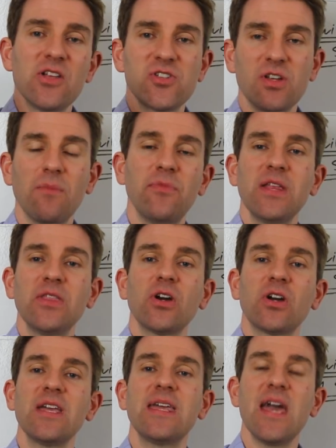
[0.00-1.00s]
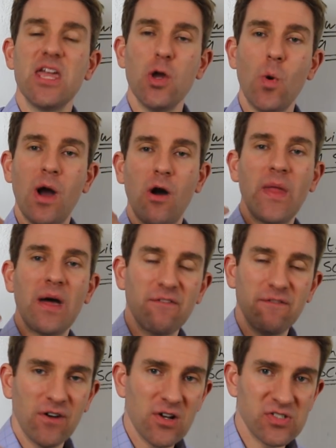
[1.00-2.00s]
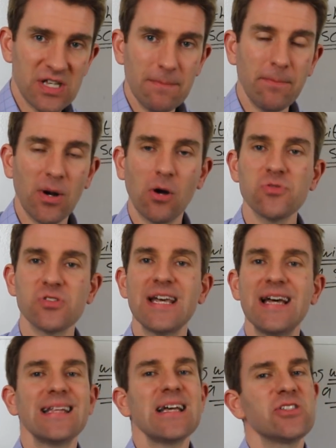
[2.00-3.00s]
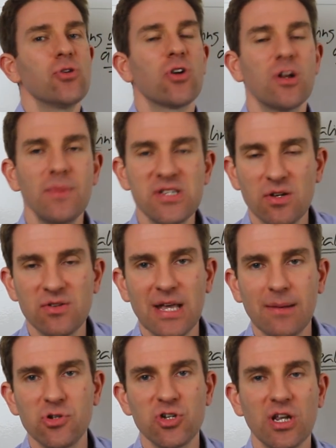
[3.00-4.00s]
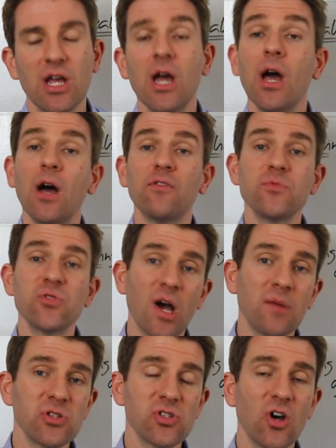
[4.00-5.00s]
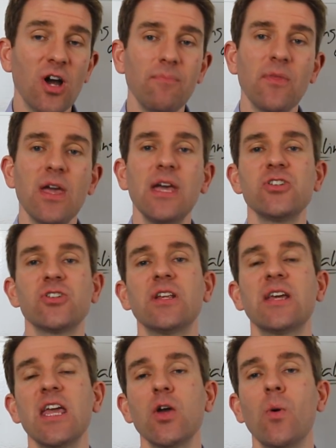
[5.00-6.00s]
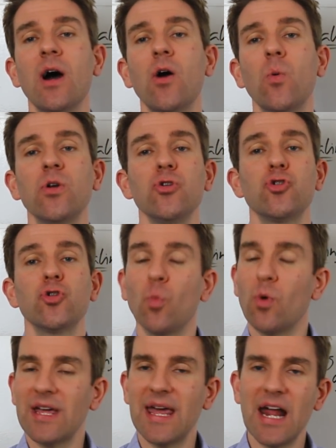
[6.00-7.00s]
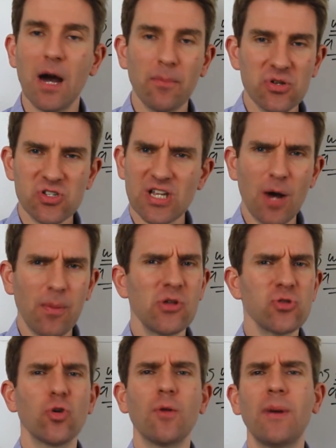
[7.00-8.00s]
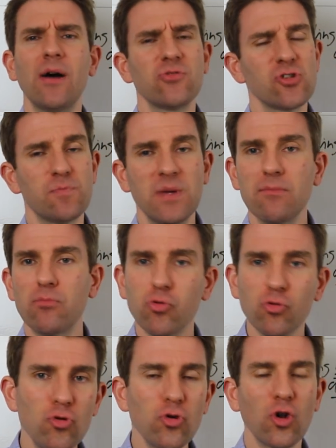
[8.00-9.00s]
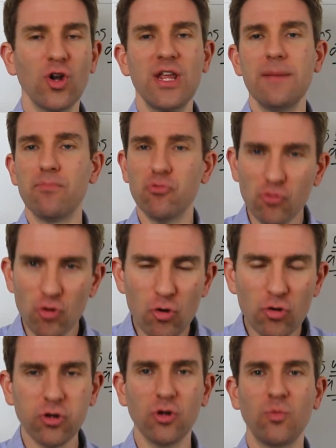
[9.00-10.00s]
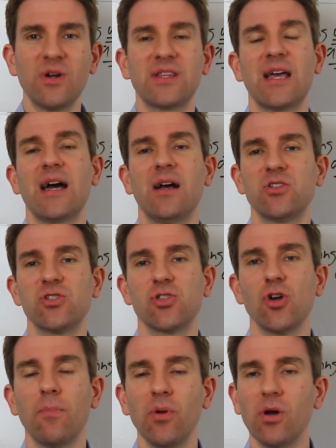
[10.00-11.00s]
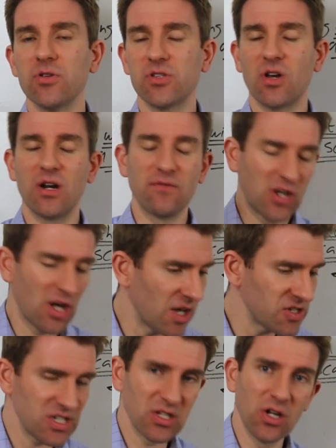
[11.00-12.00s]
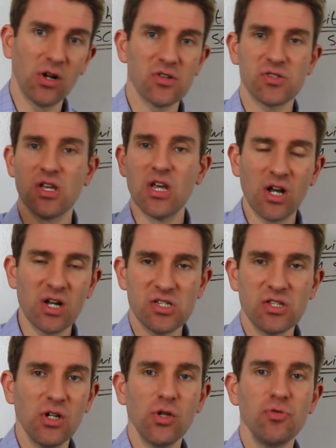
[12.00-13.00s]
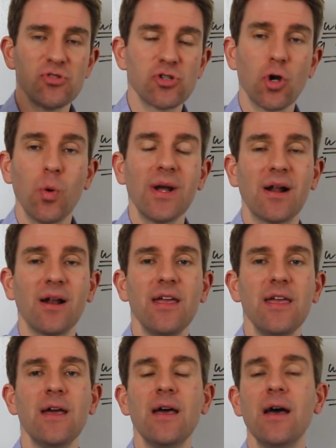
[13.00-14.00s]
something that can get you out on that first impulse, that's not going to be so damaging. From time to time, it's going to get you out when you didn't want to get out, but scalping is all about just being brutally brutal with that stop loss, kind of cutting the loss, cutting the losers quickly.